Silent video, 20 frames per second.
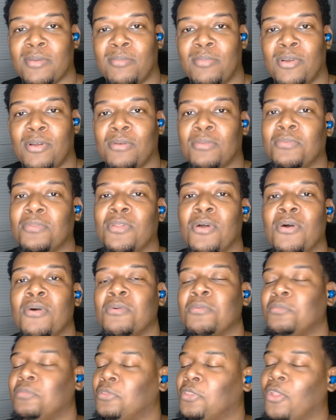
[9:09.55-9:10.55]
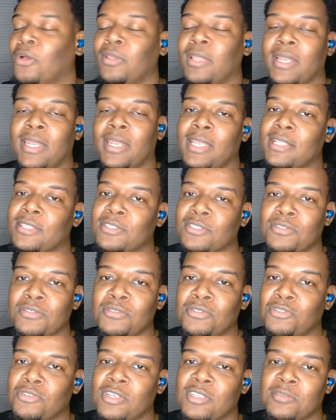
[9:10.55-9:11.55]
bro, don't let it get to you.
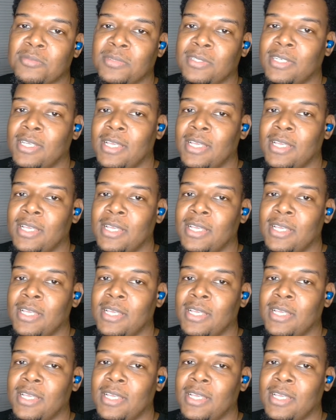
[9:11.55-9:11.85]
Trust me.